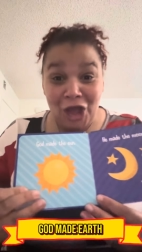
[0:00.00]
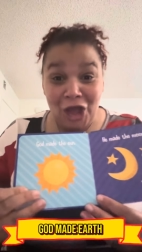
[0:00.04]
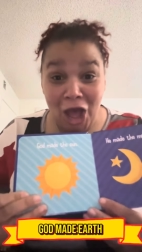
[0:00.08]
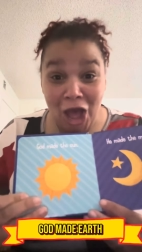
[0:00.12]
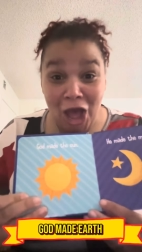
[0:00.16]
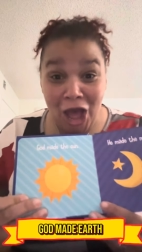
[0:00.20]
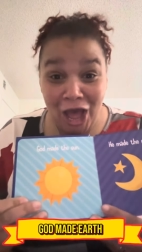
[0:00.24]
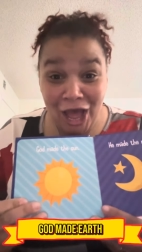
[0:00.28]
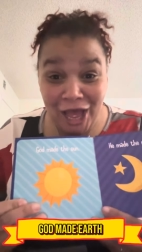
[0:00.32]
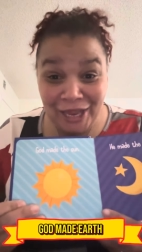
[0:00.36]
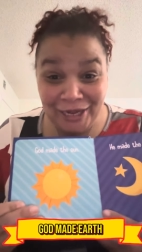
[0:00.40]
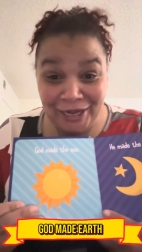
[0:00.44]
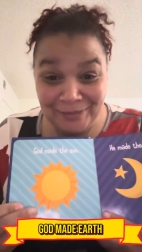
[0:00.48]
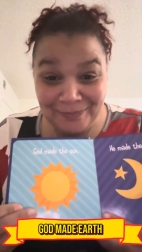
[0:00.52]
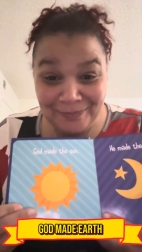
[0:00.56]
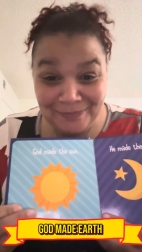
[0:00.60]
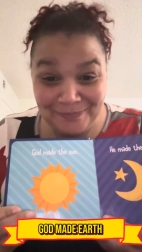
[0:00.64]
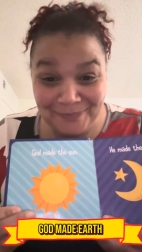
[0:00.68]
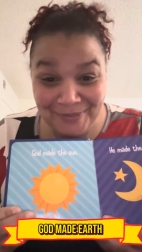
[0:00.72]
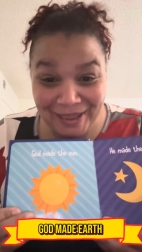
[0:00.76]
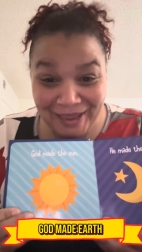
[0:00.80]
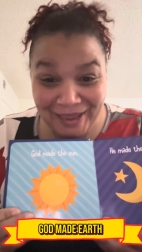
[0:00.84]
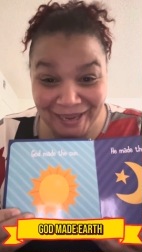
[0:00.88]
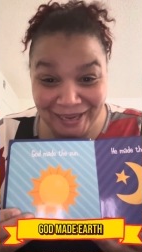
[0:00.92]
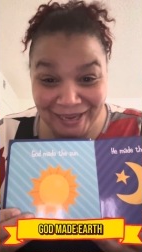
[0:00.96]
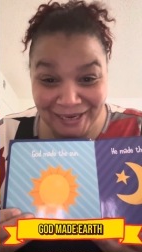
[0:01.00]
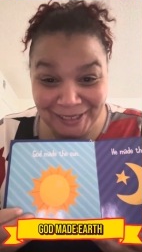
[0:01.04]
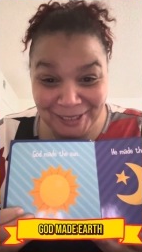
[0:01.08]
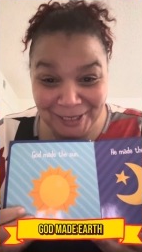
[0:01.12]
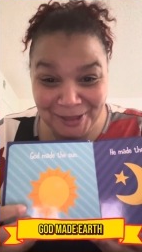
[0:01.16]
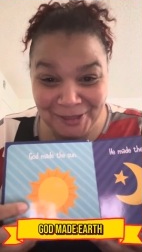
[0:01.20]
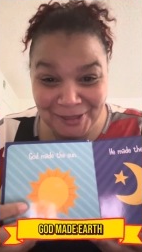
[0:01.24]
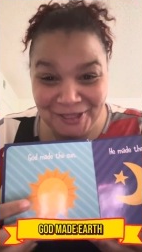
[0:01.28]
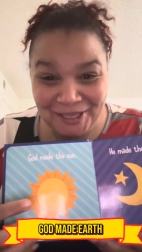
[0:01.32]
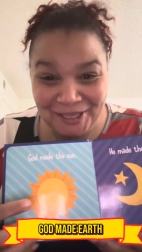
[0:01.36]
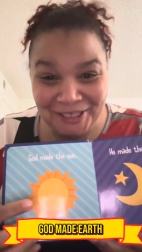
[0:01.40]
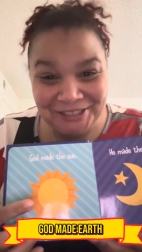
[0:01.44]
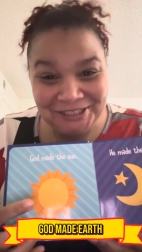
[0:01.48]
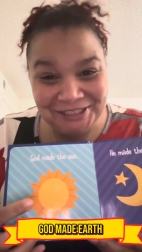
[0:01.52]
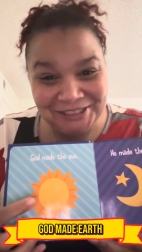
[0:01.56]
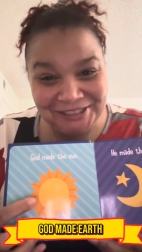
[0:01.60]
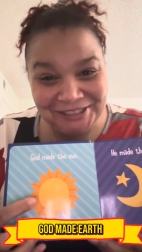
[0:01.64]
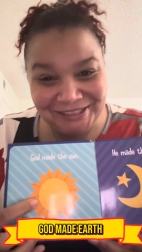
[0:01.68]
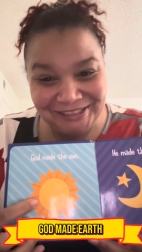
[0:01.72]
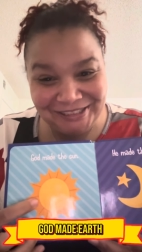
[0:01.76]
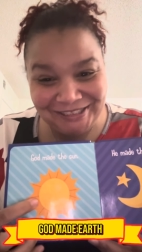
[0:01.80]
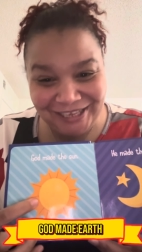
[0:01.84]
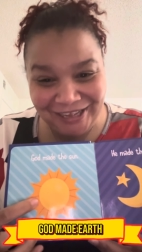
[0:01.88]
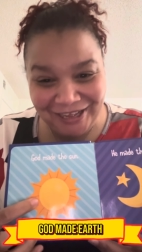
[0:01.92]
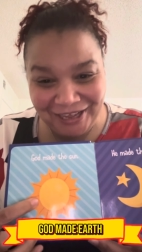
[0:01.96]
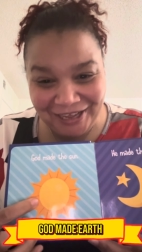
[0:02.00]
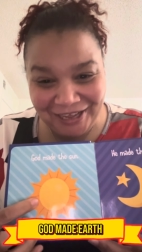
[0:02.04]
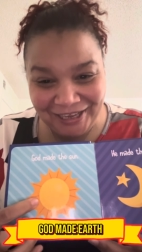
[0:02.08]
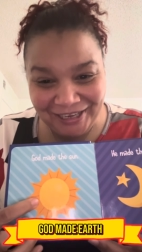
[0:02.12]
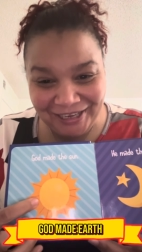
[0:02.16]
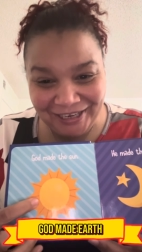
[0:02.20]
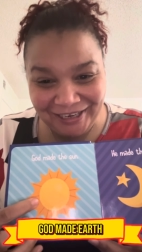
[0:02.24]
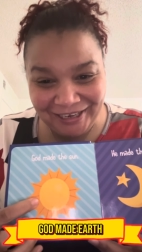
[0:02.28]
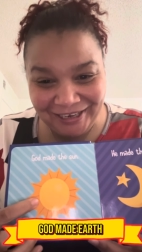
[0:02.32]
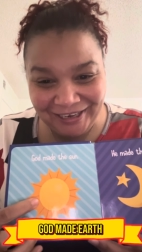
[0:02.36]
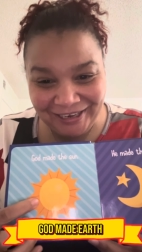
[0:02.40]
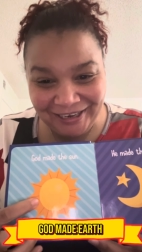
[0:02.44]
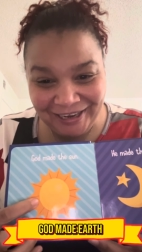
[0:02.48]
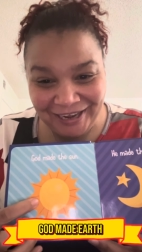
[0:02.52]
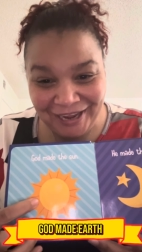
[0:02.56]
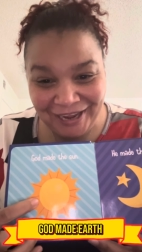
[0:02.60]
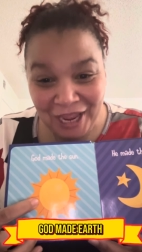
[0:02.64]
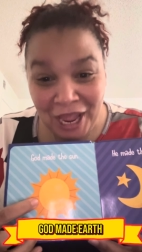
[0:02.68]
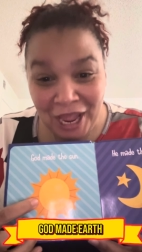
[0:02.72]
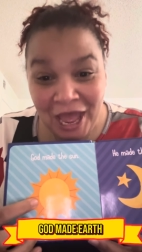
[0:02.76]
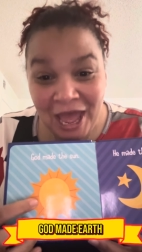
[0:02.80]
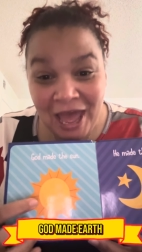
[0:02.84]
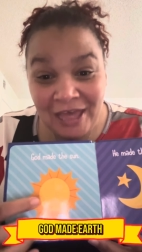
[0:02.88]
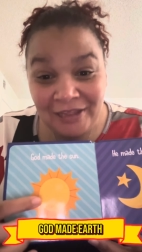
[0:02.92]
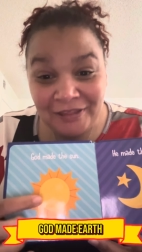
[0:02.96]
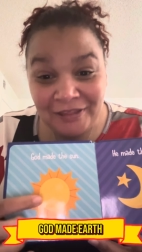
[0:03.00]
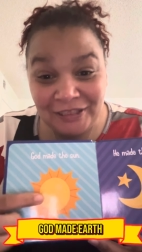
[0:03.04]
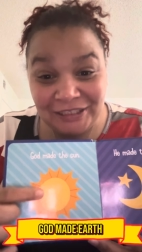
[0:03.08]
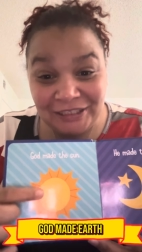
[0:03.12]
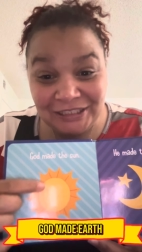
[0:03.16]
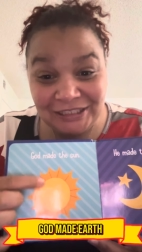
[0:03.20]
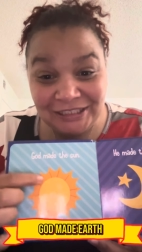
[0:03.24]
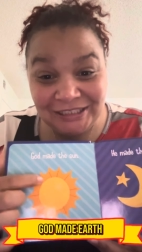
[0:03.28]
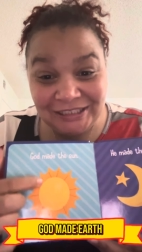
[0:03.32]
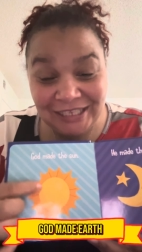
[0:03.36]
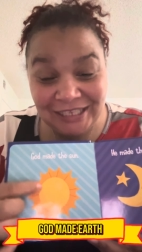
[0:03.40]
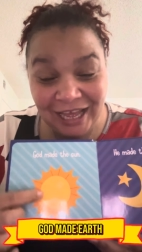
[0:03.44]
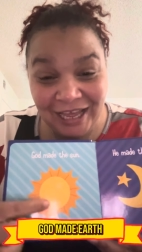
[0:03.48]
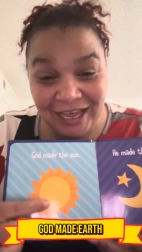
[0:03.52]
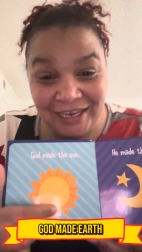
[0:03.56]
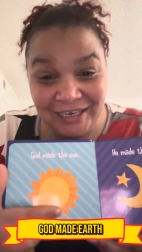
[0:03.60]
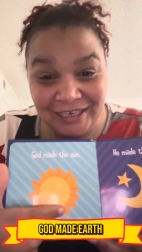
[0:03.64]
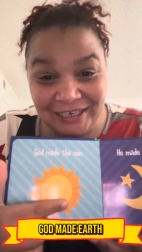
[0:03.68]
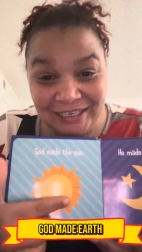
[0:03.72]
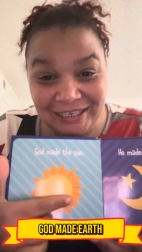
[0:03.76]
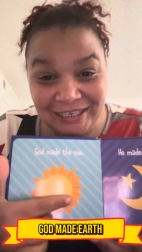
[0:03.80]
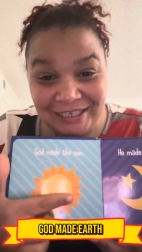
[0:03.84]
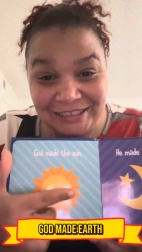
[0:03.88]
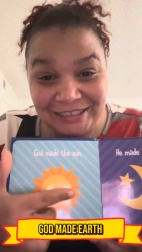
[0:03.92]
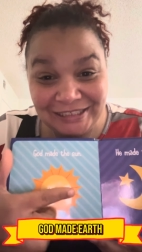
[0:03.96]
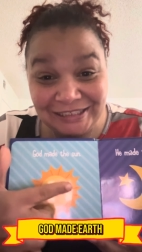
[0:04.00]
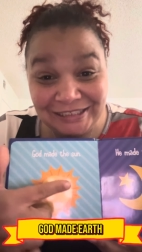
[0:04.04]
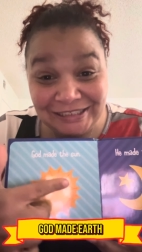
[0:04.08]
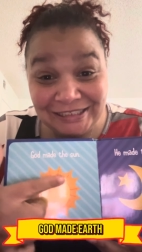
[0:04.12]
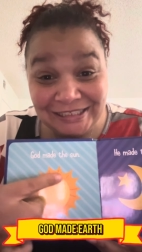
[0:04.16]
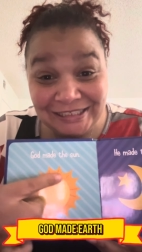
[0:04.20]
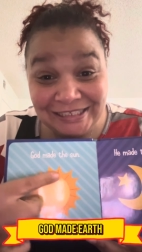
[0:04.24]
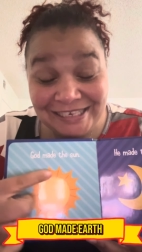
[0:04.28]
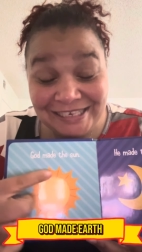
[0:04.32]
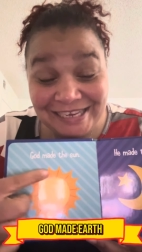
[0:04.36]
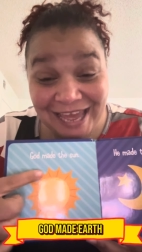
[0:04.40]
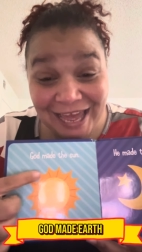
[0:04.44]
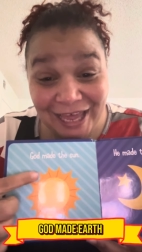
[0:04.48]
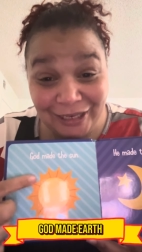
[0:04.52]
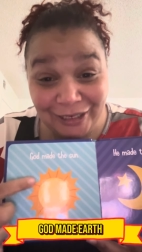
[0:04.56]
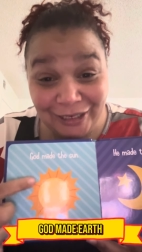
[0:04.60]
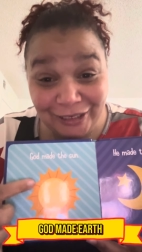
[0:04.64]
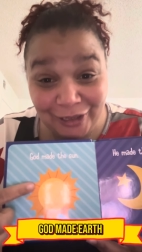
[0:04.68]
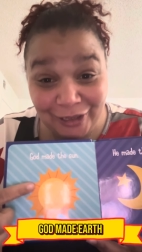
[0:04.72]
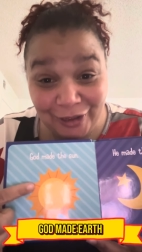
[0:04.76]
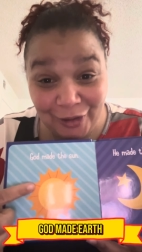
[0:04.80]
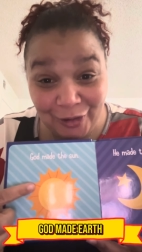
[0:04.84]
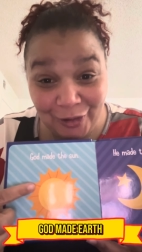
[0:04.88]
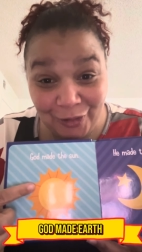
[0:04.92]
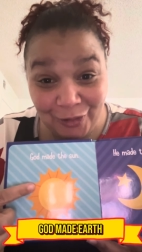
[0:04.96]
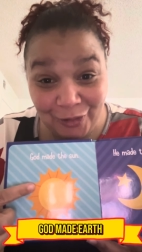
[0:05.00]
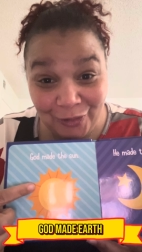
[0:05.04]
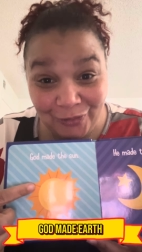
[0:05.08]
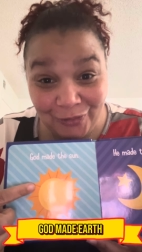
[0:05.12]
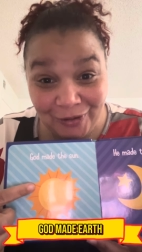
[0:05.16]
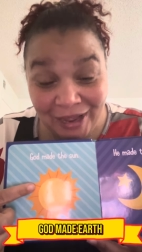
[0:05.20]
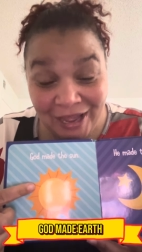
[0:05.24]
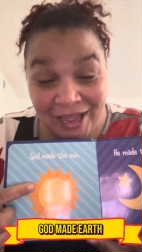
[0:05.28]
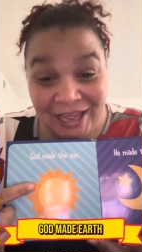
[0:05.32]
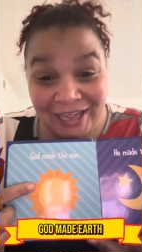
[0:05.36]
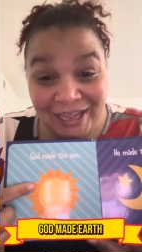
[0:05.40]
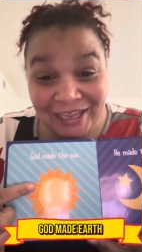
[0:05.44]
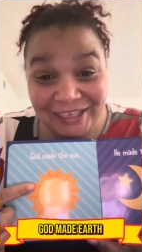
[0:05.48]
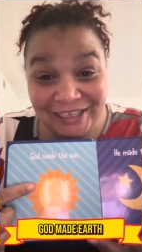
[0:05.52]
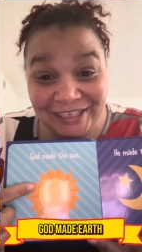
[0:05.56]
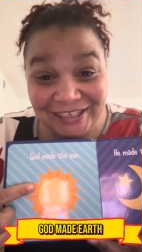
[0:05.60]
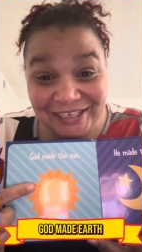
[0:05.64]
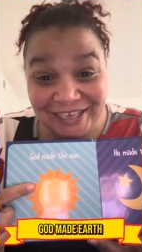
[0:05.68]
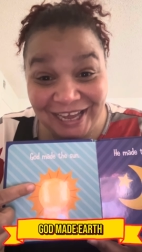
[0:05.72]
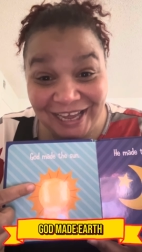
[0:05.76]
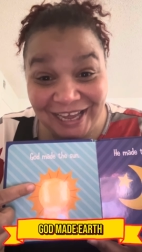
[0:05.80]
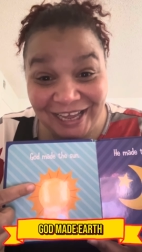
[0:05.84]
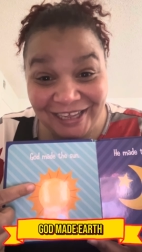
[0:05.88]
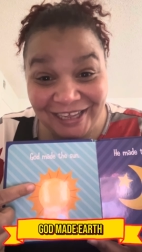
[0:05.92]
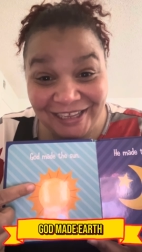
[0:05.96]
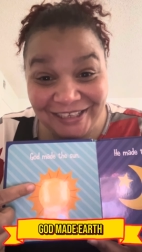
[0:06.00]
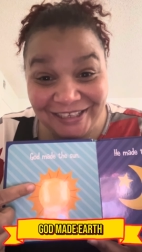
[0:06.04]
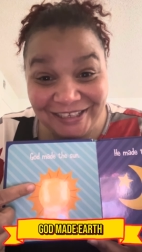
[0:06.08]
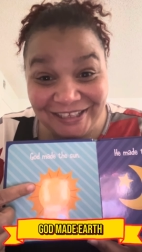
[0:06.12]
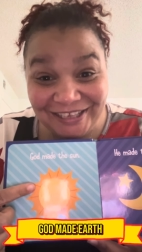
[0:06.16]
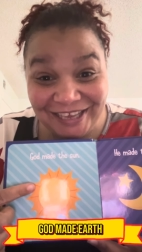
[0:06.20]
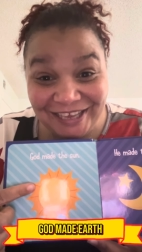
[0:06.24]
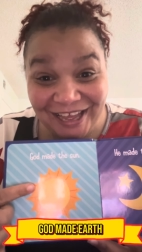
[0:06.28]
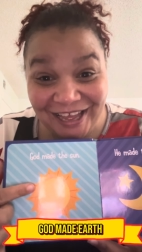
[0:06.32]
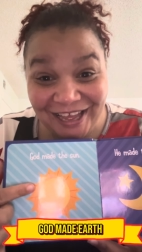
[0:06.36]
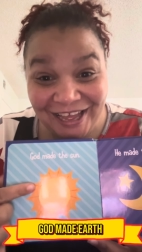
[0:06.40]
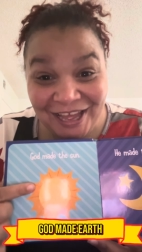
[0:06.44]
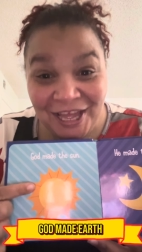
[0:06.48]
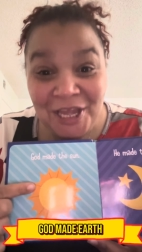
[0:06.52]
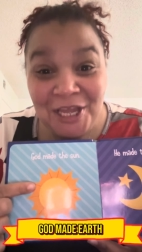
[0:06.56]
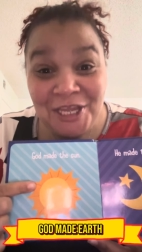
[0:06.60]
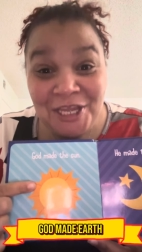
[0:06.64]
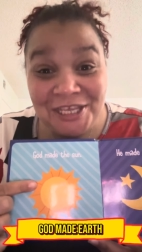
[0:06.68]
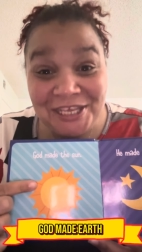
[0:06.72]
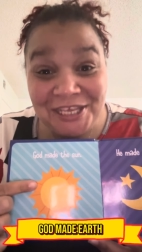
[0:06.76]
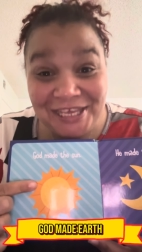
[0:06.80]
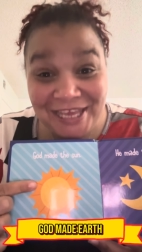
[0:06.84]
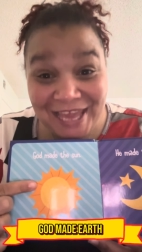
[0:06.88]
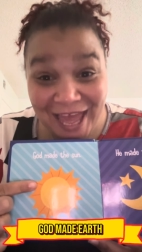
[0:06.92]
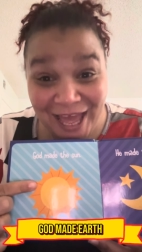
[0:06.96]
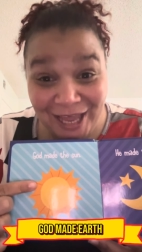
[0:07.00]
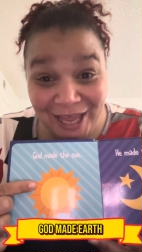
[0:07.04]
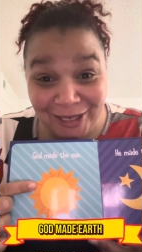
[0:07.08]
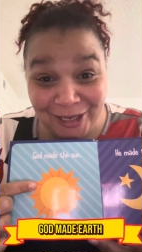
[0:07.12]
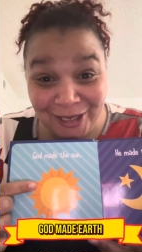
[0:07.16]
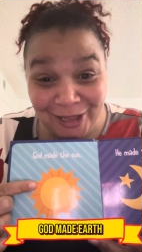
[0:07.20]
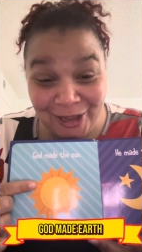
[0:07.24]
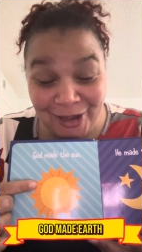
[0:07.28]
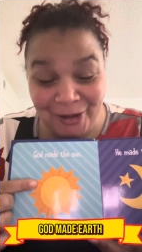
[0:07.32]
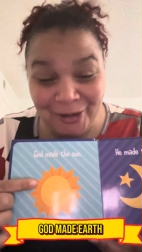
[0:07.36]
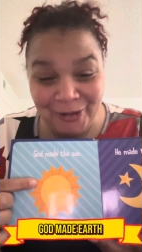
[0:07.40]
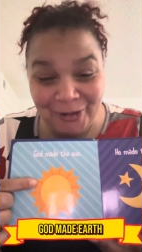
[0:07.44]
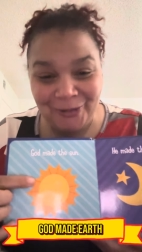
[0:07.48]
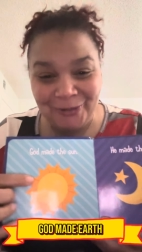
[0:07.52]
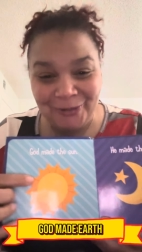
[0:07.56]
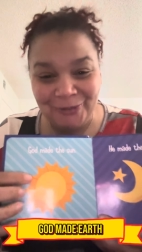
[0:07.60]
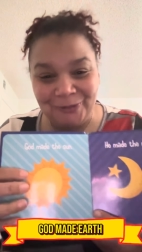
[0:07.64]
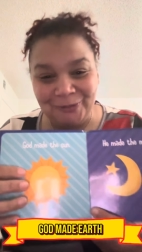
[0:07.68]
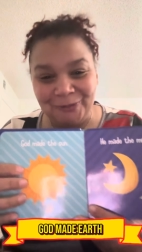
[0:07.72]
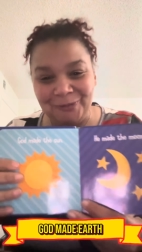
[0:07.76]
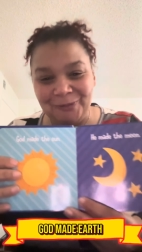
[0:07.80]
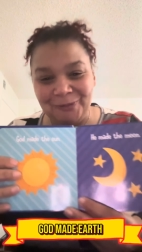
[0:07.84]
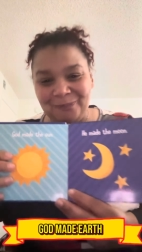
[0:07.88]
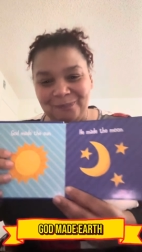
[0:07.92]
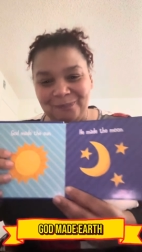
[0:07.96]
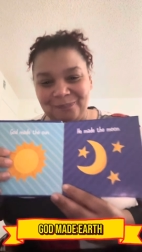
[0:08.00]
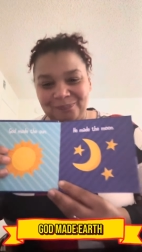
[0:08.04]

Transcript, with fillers: God made the sun. The sun is yellow. Yeah, yeah, yellow.